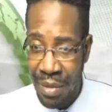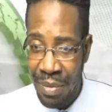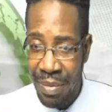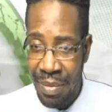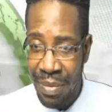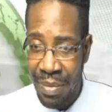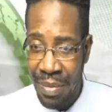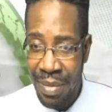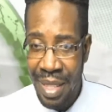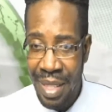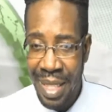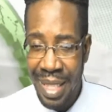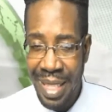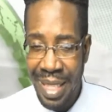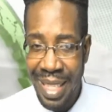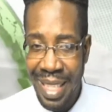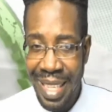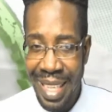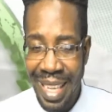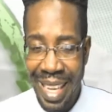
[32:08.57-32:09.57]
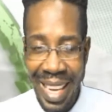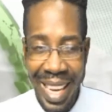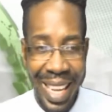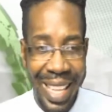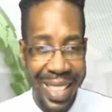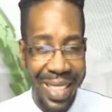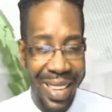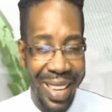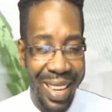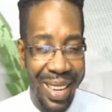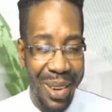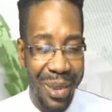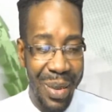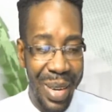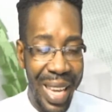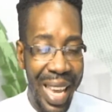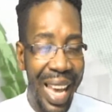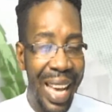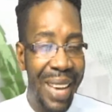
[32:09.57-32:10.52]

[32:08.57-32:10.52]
And we have seen it